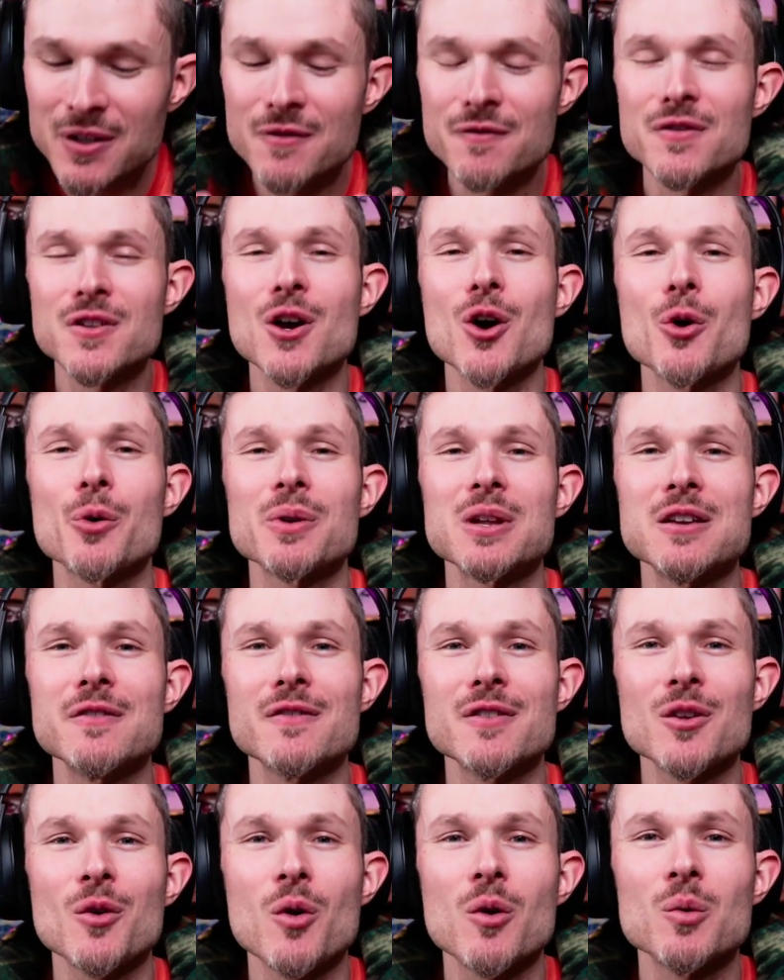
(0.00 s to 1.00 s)
of note, even
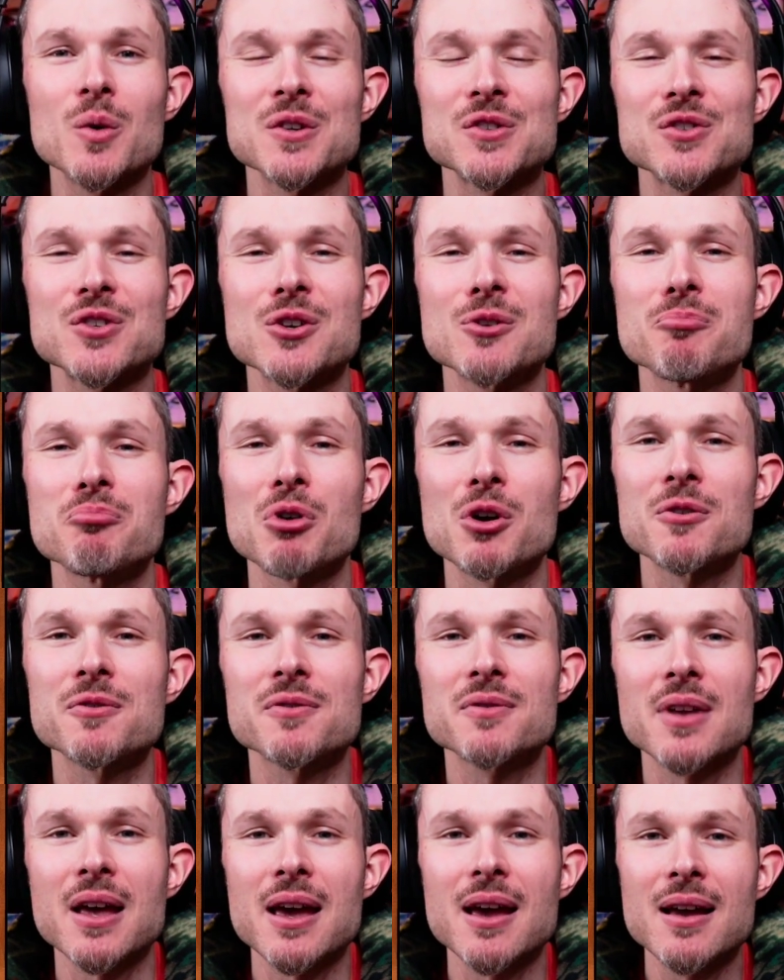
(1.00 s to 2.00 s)
though it wasn't your
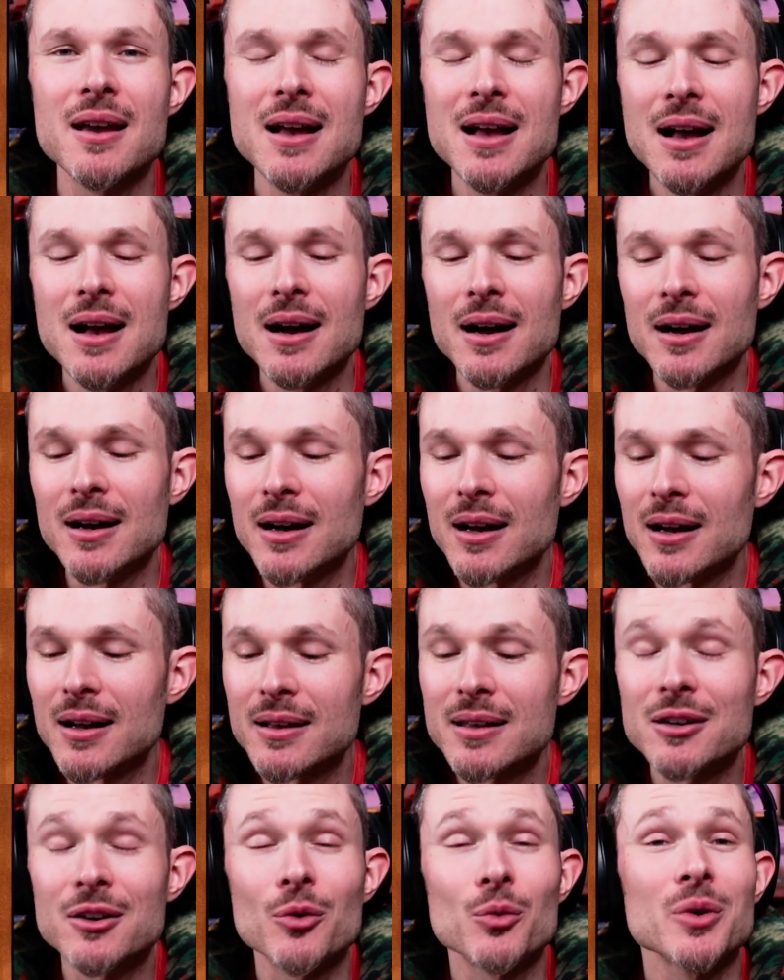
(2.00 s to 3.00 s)
birthday.
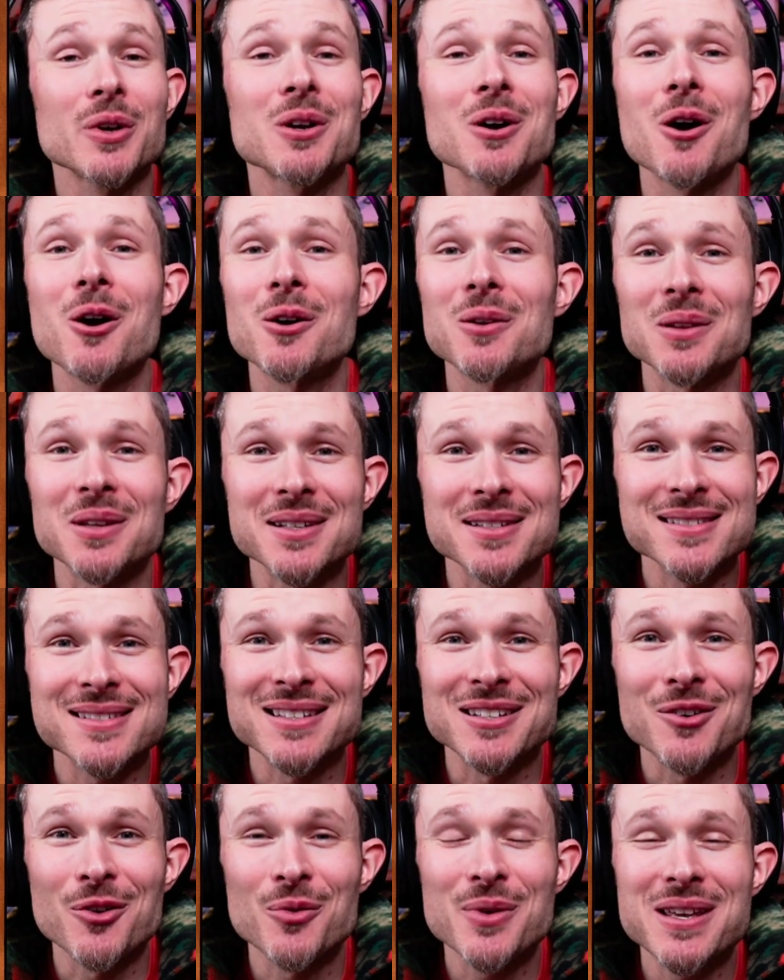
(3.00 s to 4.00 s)
Regardless, you
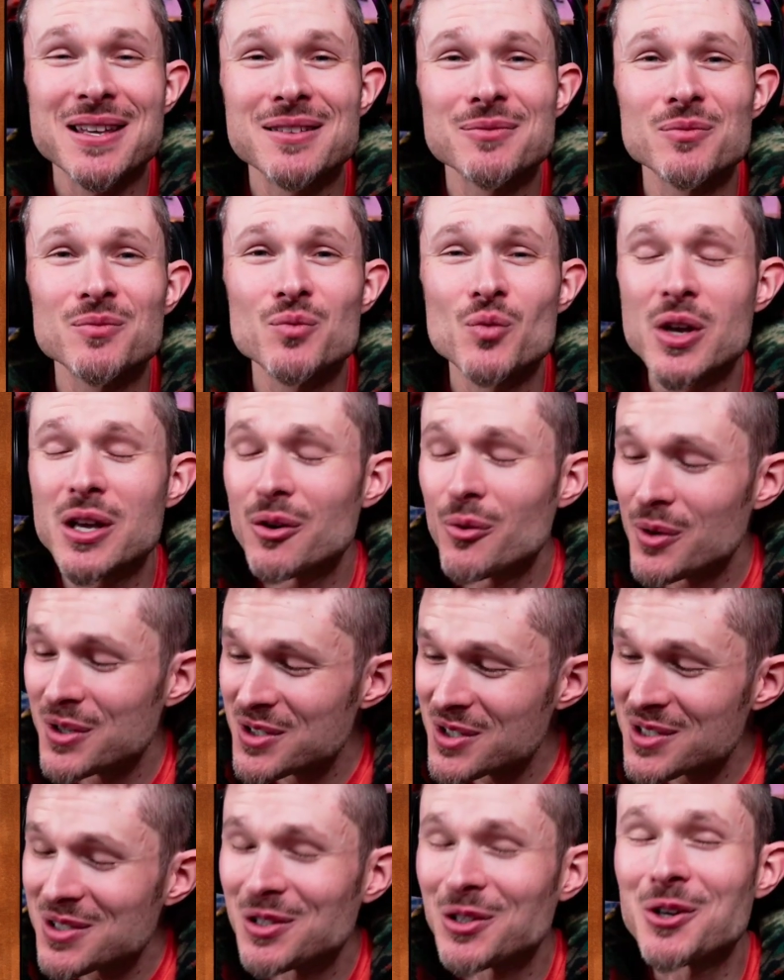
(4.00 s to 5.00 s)
know, we can always
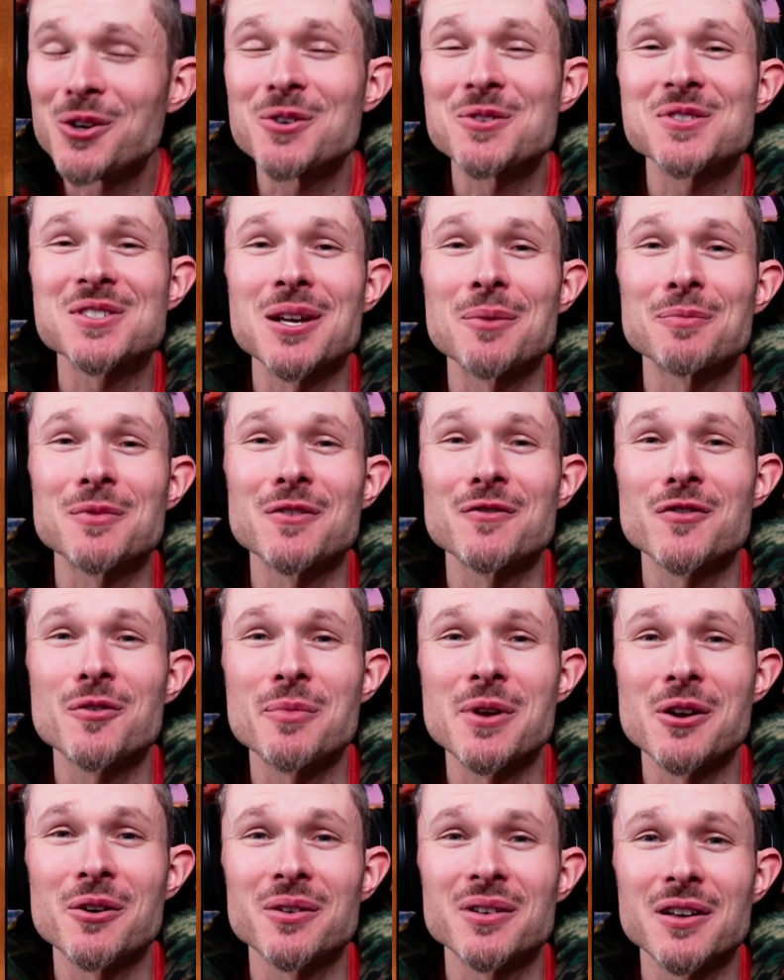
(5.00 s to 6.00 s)
just learn something from
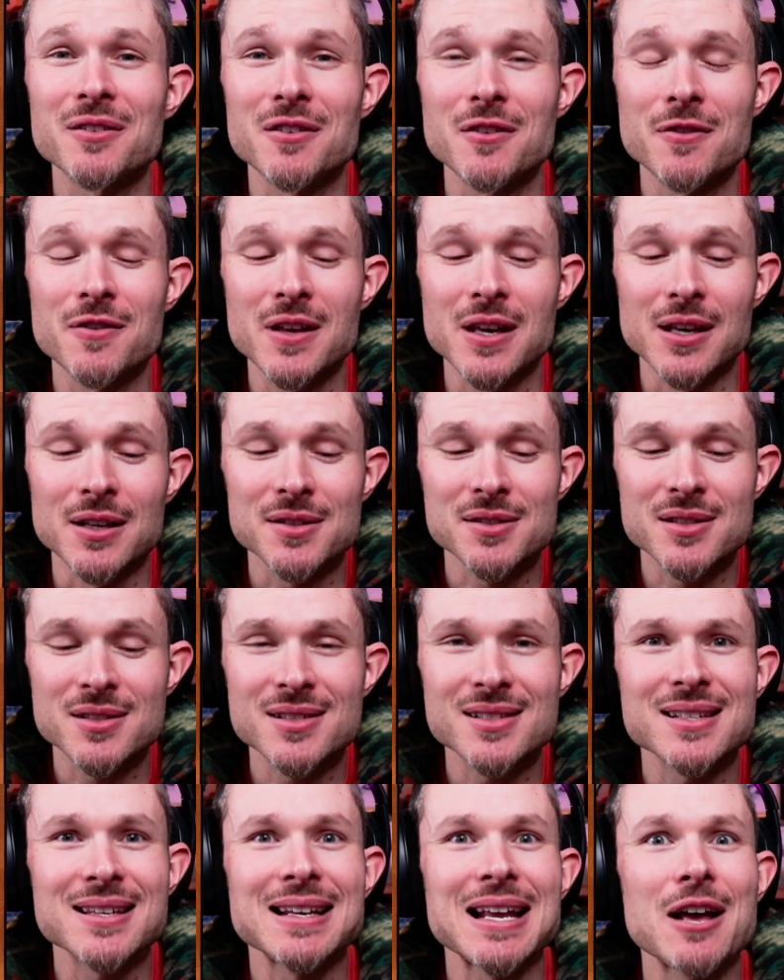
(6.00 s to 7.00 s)
hearing other things and
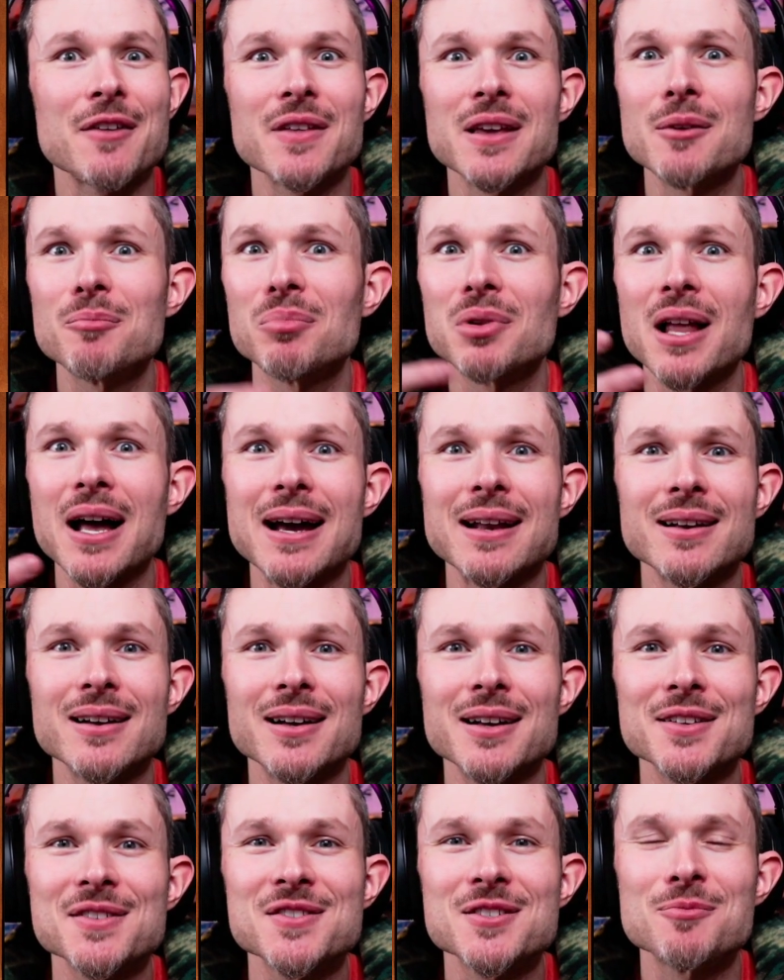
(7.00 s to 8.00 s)
seeing how they apply to
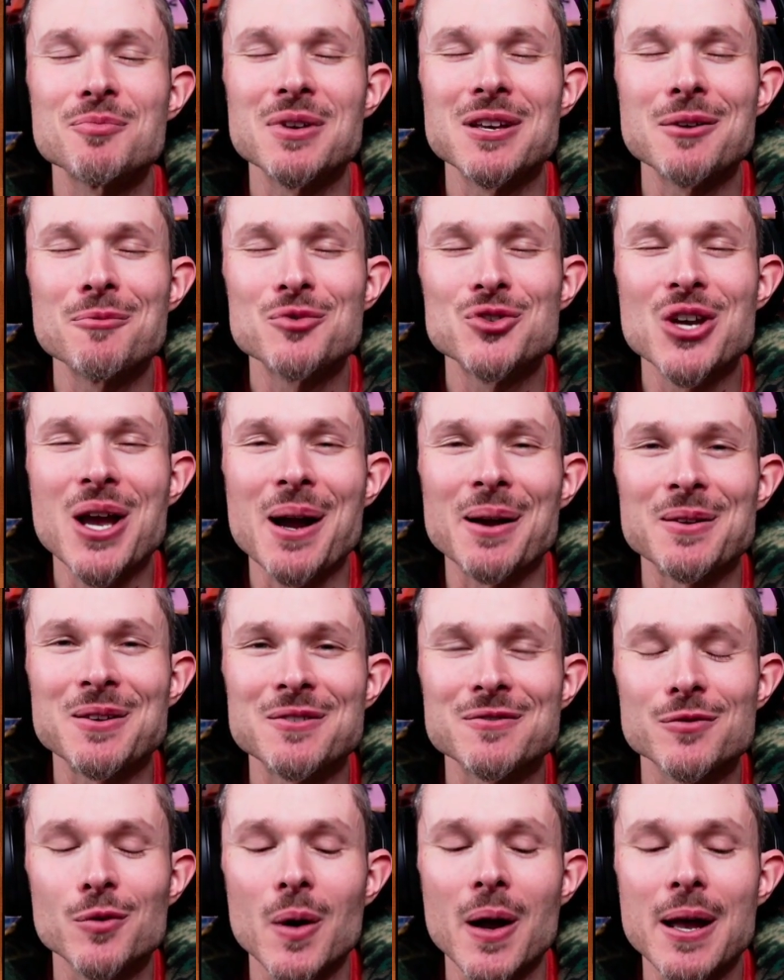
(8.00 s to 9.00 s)
us. Be
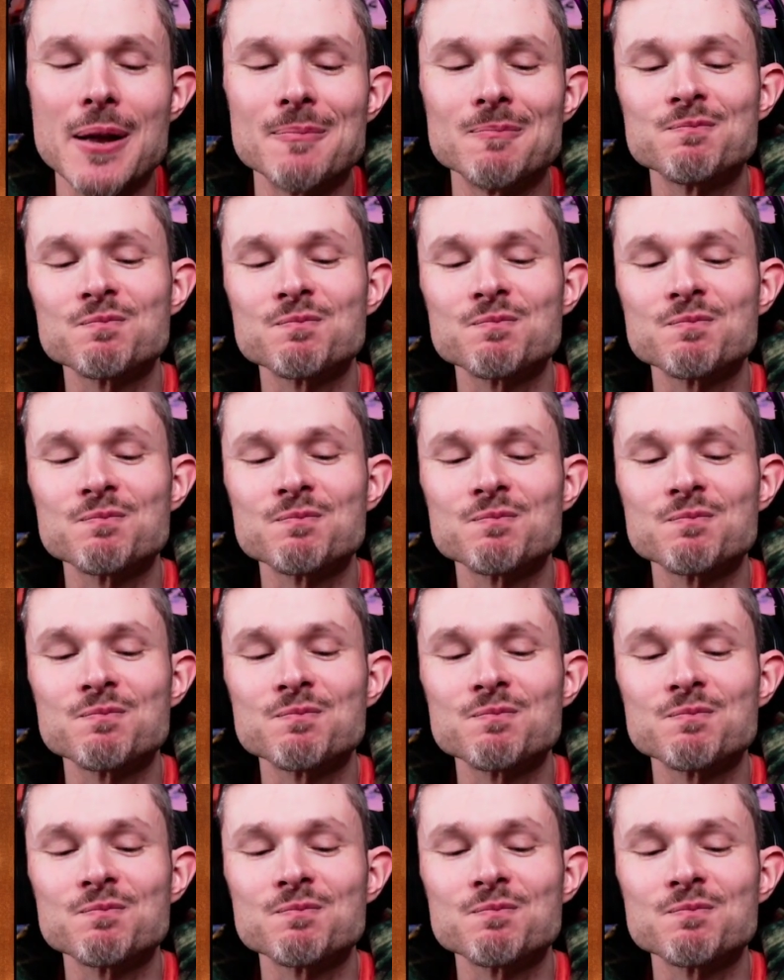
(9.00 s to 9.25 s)
objective, right?